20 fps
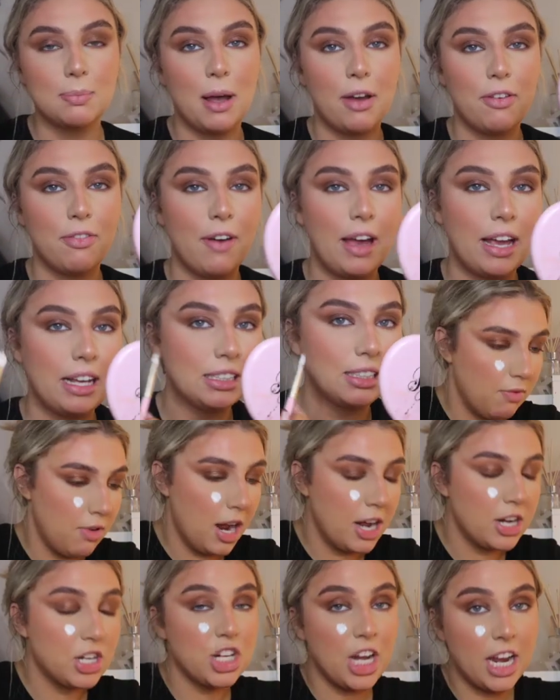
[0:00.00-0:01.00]
my face.
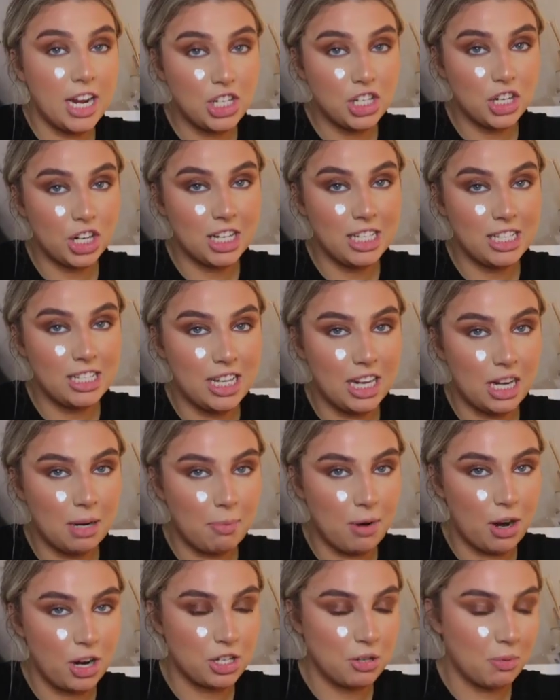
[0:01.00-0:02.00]
Right, change of concealer
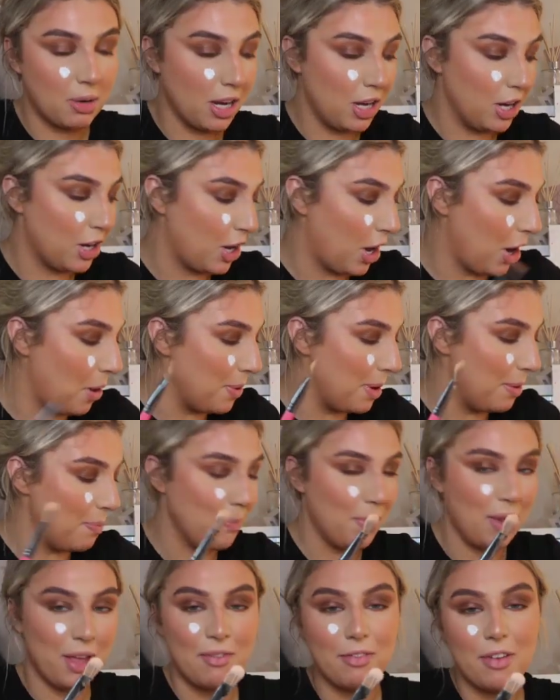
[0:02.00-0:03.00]
brush. I'm going to go in
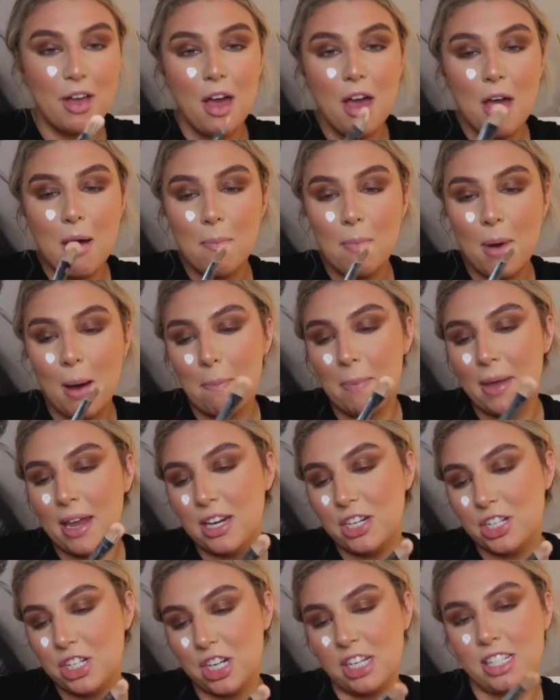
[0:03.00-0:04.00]
with my
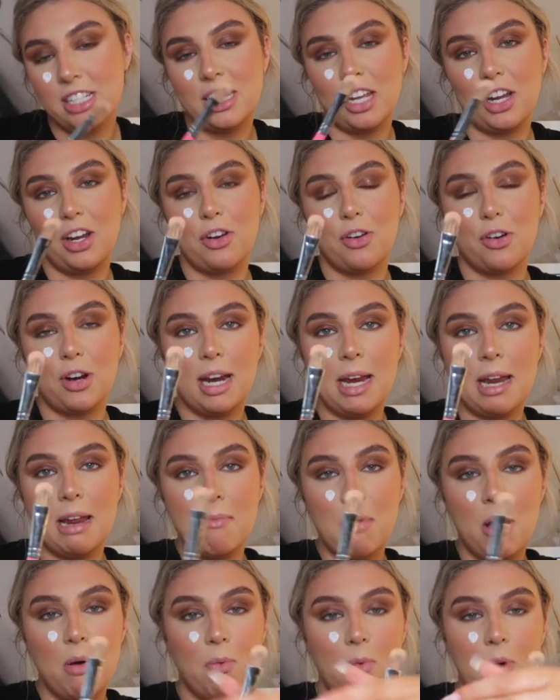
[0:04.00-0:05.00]
Peaches and
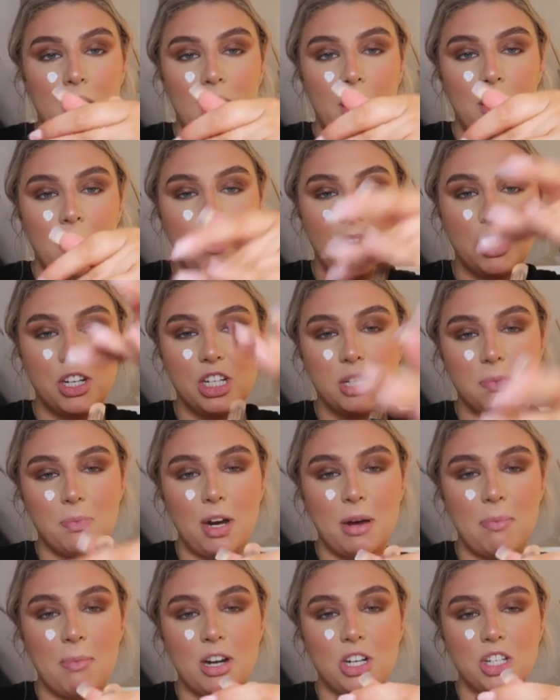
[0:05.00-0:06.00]
Cream one, which is
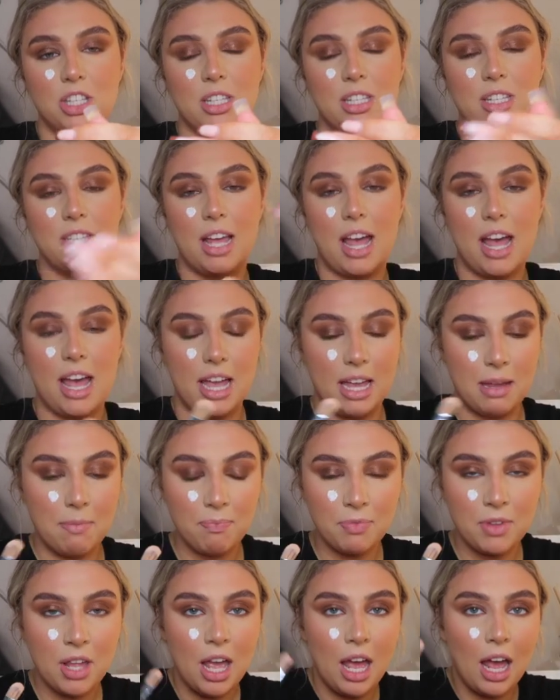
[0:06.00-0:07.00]
pretty much the
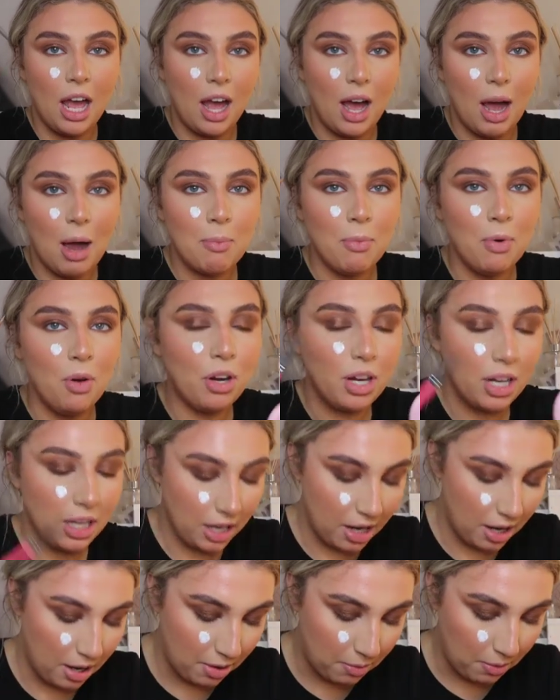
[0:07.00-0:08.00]
same. I'm not
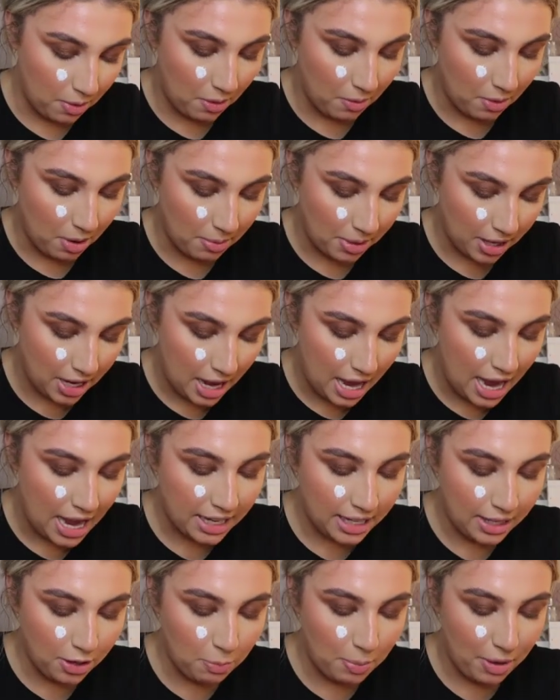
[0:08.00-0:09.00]
gonna, well, I'm gonna add
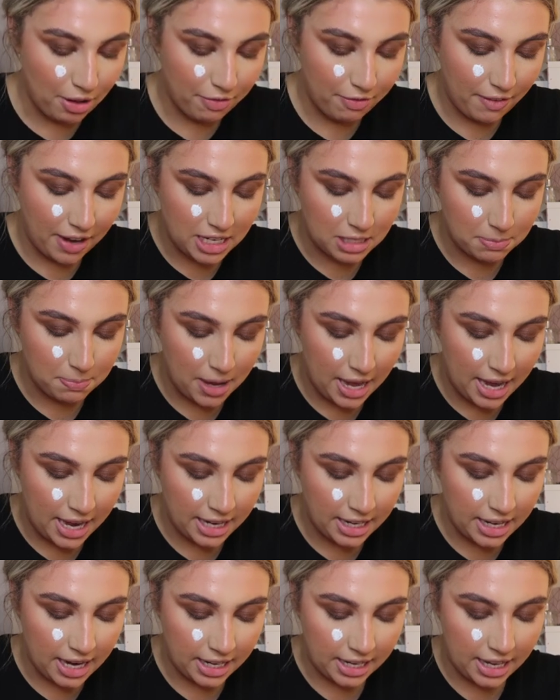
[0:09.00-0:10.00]
a little bit of face
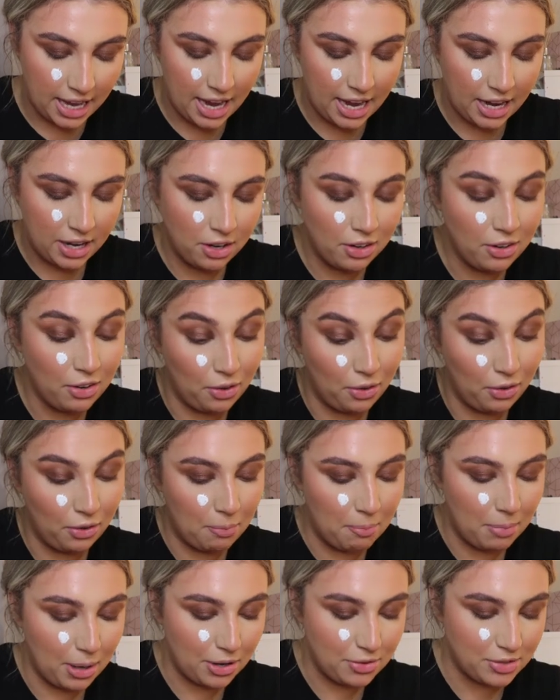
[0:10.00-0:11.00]
paint again
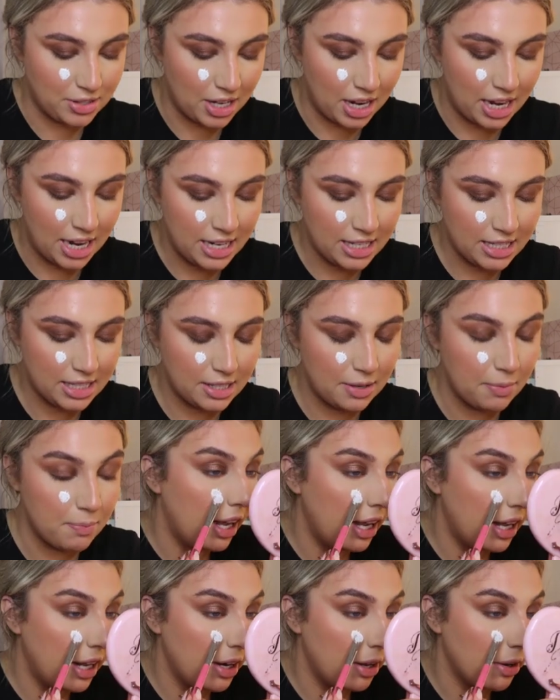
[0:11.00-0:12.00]
on both sides,
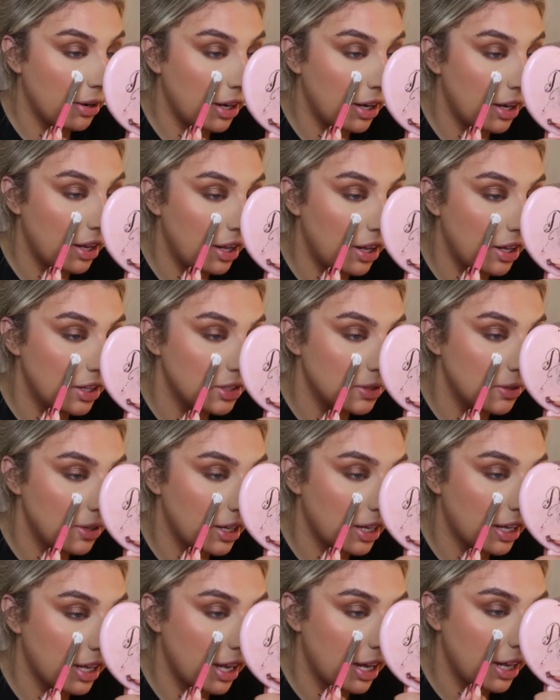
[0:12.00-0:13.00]
and I'm gonna do it
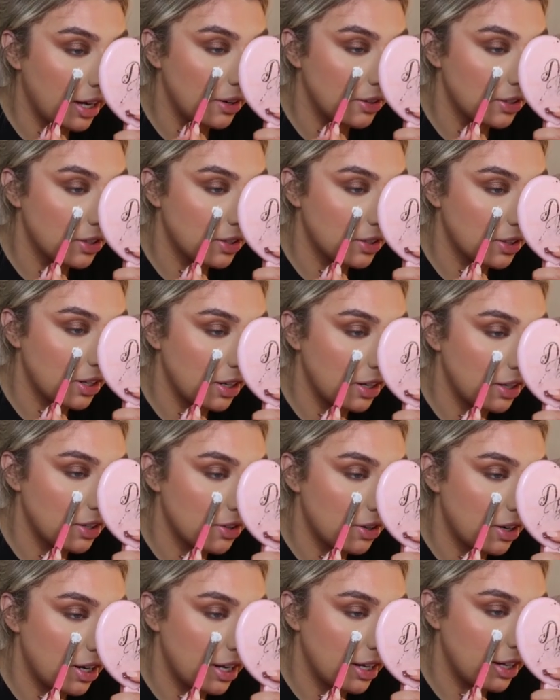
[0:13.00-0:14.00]
again. I'm just gonna
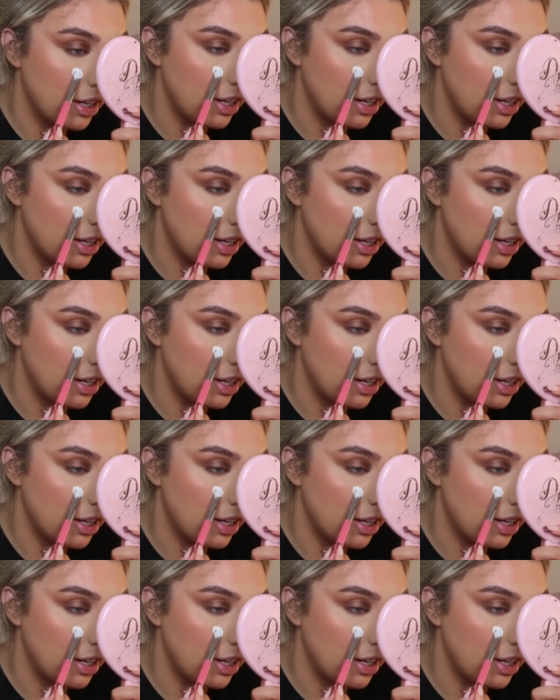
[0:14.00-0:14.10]
try